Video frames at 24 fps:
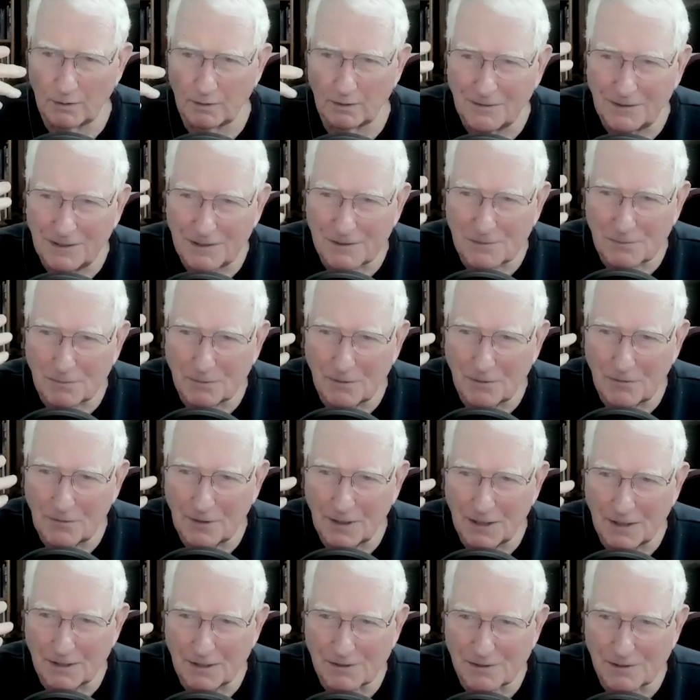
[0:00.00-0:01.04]
These were the
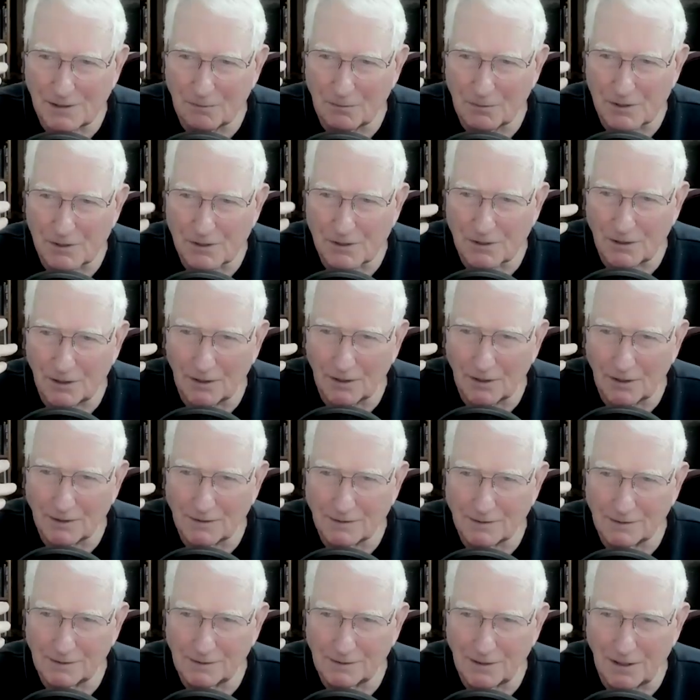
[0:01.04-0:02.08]
things that were starting
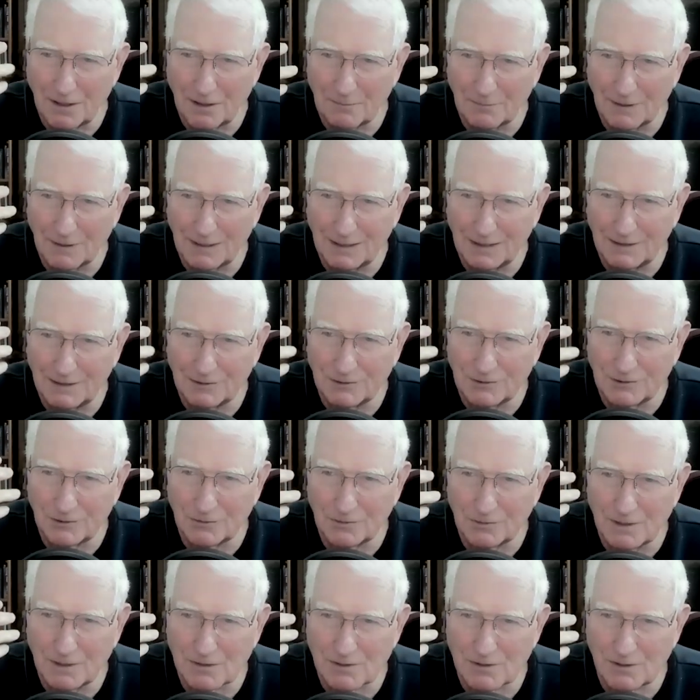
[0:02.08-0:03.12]
to come into
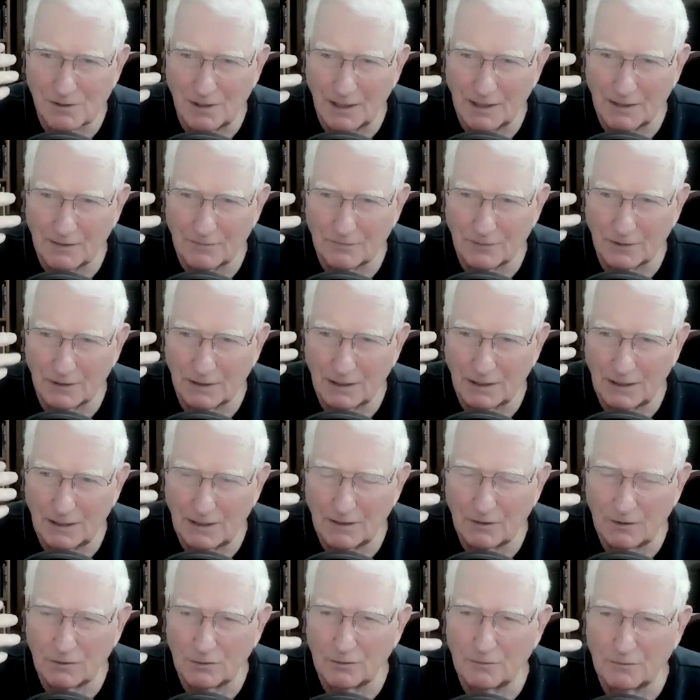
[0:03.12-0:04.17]
his life, and he
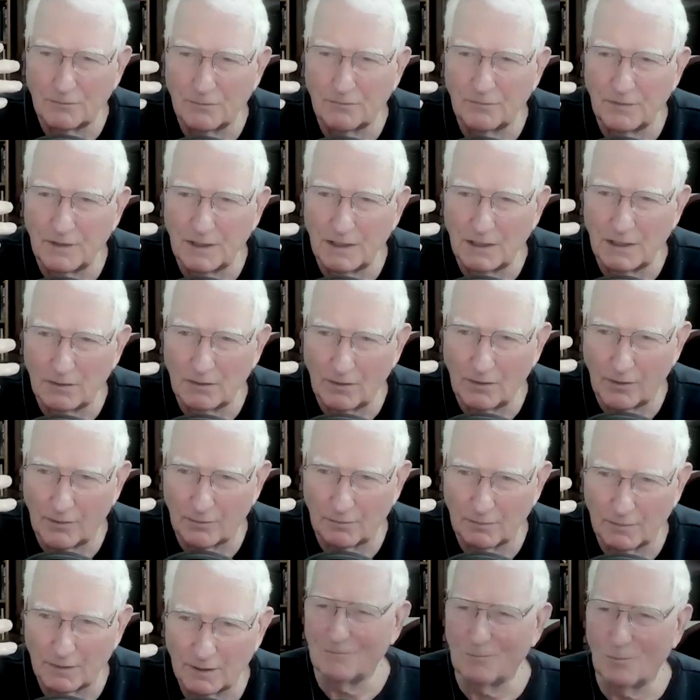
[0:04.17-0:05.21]
could feel
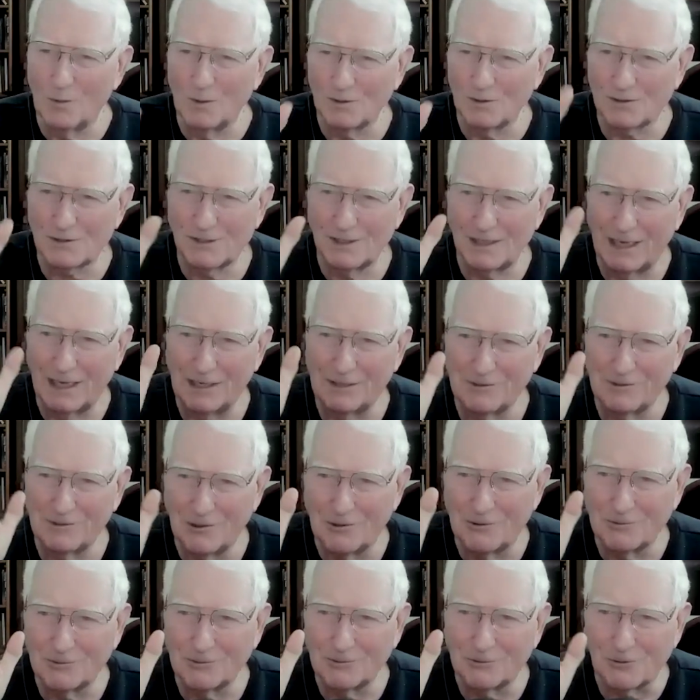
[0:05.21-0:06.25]
them. Wilson had
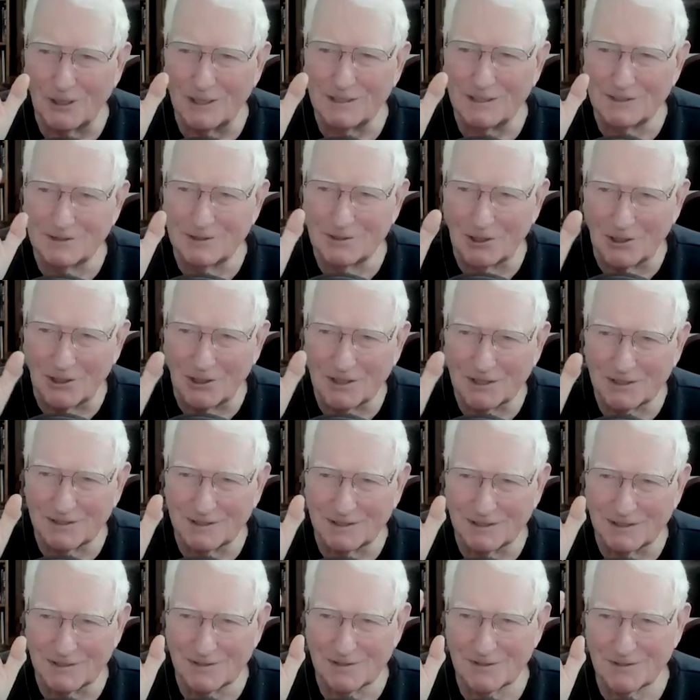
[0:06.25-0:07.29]
known great
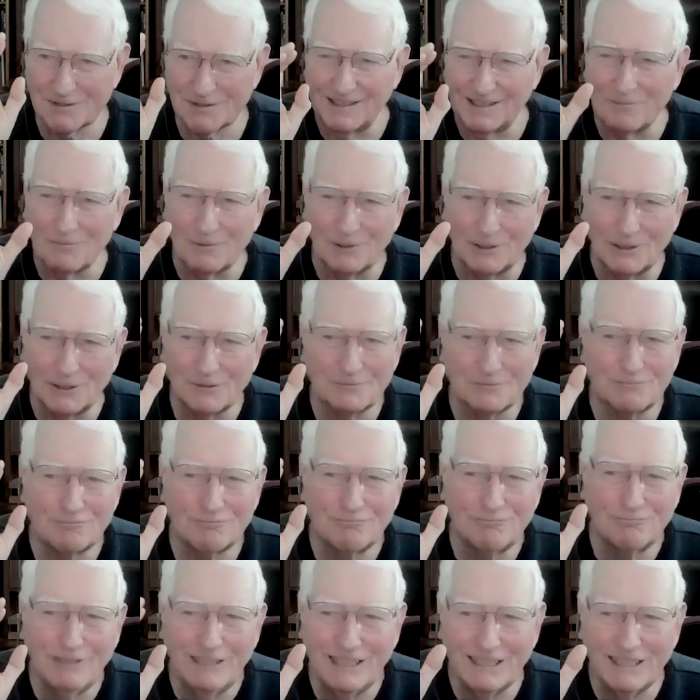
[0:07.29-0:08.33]
darkness. And when you're
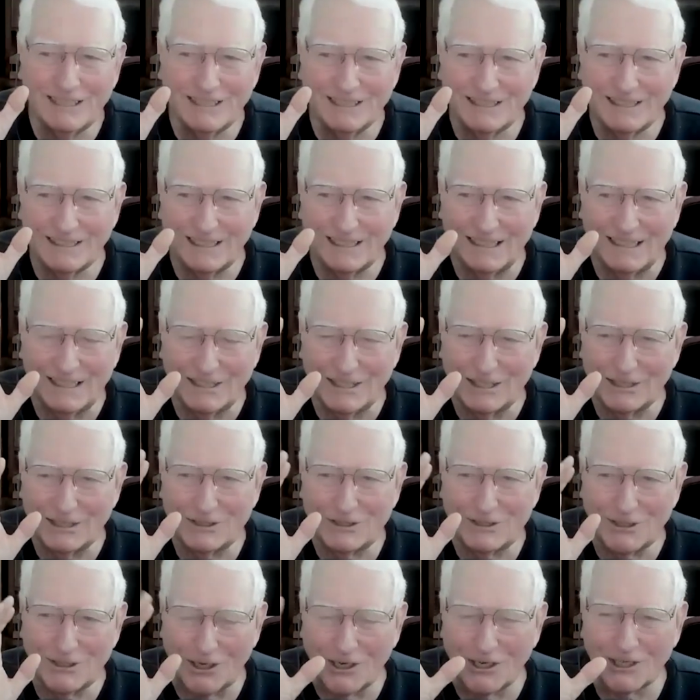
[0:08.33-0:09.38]
really in the
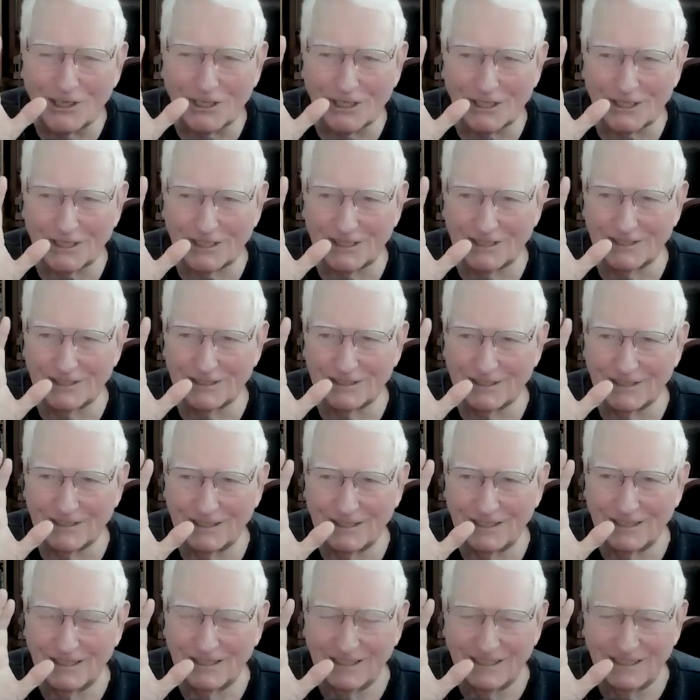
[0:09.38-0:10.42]
dark,
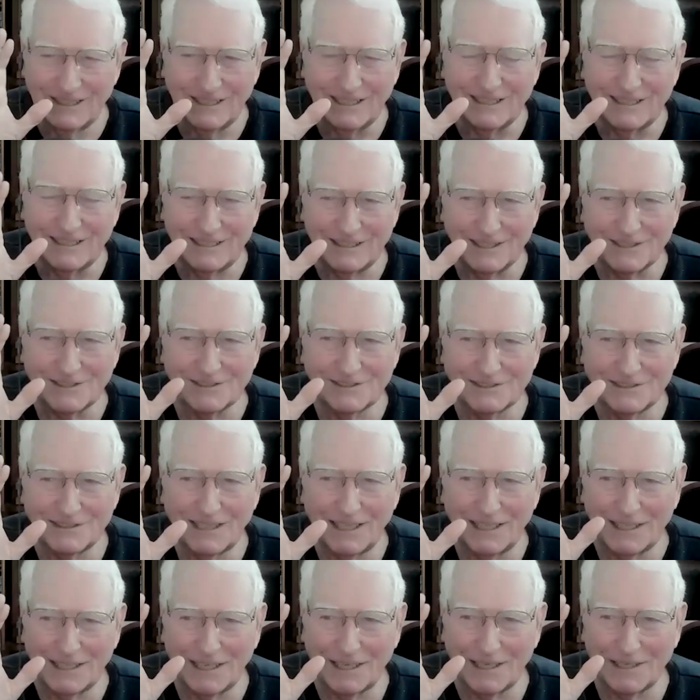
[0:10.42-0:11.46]
it doesn't
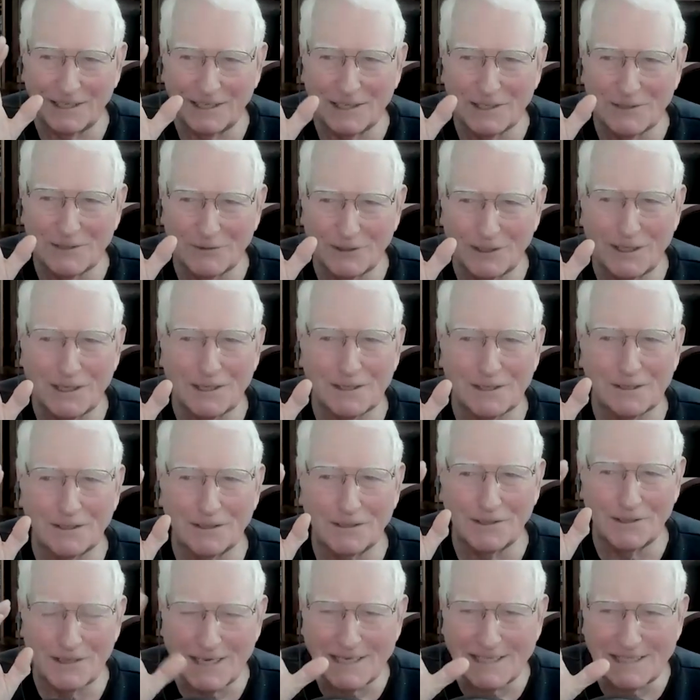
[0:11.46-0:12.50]
take a hell of a lot of
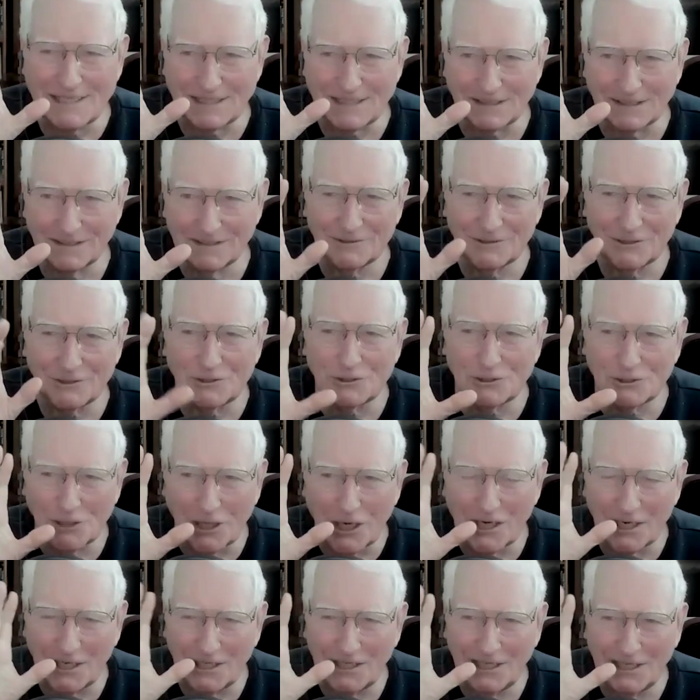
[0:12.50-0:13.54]
light to
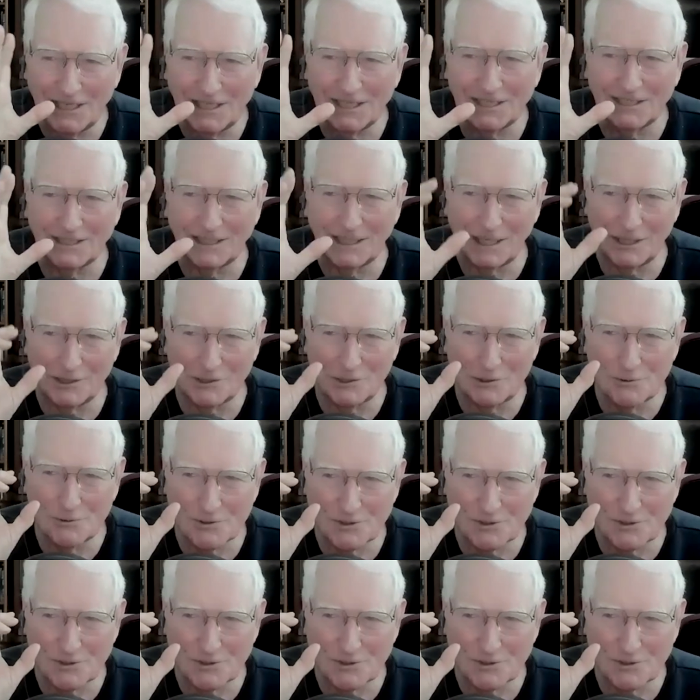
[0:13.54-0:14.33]
shine in and you